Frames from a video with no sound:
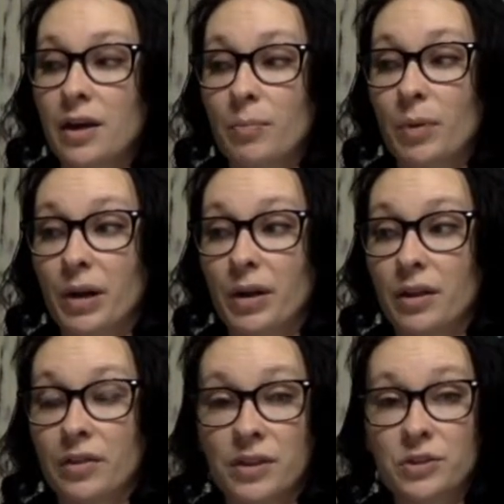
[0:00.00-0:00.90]
But
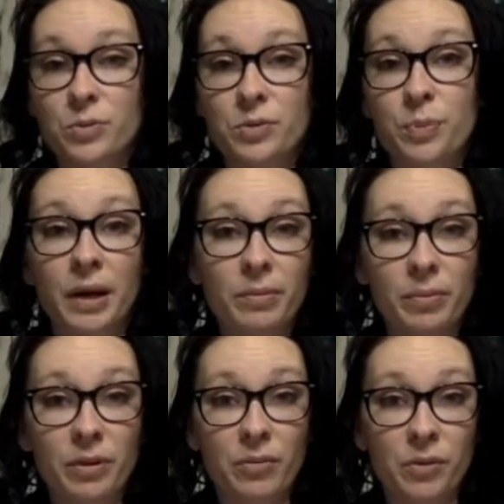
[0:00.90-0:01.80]
this was
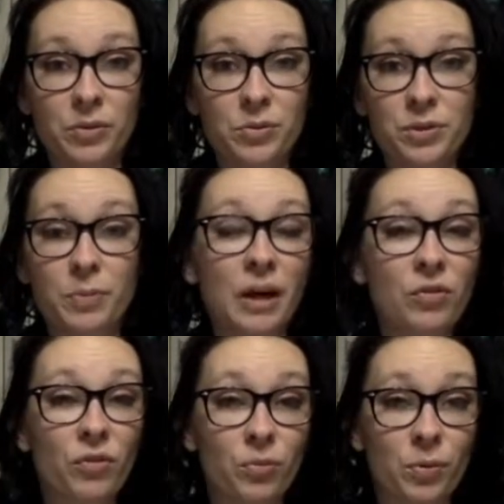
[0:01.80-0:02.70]
probably the most
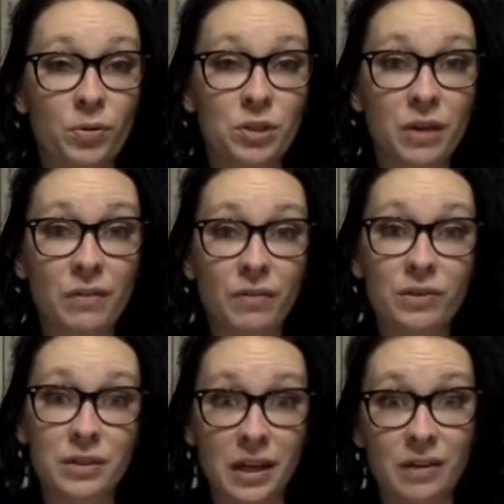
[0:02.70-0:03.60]
respectful approach I've ever
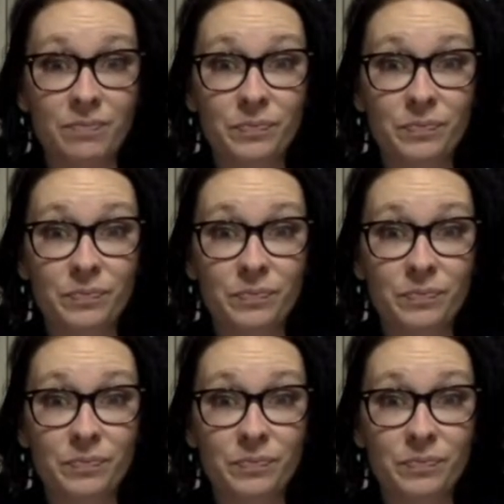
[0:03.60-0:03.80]
seen.